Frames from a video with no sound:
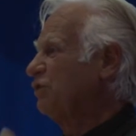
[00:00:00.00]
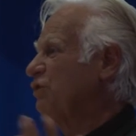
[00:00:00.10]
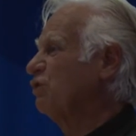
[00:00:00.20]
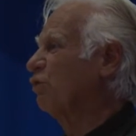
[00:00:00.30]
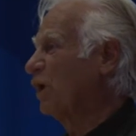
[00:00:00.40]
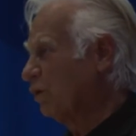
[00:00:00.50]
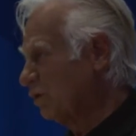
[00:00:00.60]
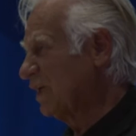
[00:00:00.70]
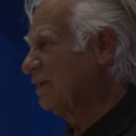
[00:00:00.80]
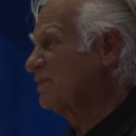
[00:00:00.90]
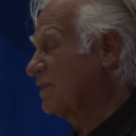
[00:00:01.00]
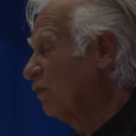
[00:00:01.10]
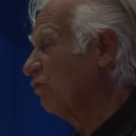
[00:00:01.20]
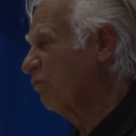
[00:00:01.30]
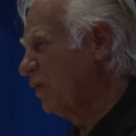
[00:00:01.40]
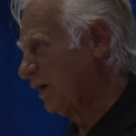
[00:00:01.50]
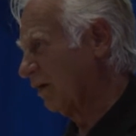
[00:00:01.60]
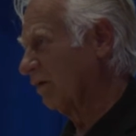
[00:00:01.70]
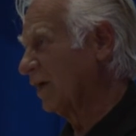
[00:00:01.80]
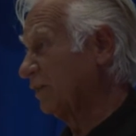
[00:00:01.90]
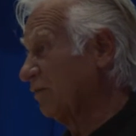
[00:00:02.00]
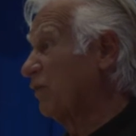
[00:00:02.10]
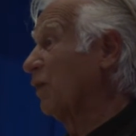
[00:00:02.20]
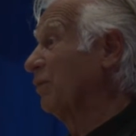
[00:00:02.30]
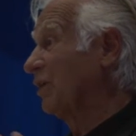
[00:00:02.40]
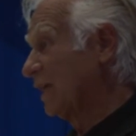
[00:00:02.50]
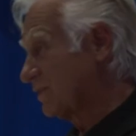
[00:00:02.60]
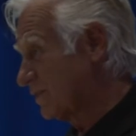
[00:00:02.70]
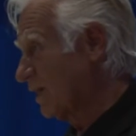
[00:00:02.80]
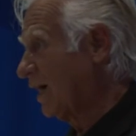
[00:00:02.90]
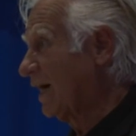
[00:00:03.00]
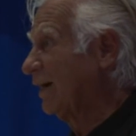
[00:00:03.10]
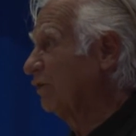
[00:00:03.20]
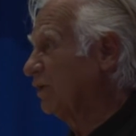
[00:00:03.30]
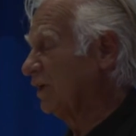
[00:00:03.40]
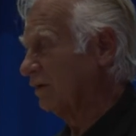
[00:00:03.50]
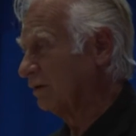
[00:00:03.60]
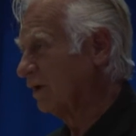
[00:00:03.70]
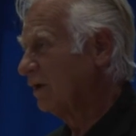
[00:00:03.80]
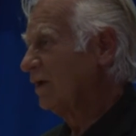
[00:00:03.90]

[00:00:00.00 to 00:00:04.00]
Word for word: to grow itself bigger and the farmer gets a higher yield.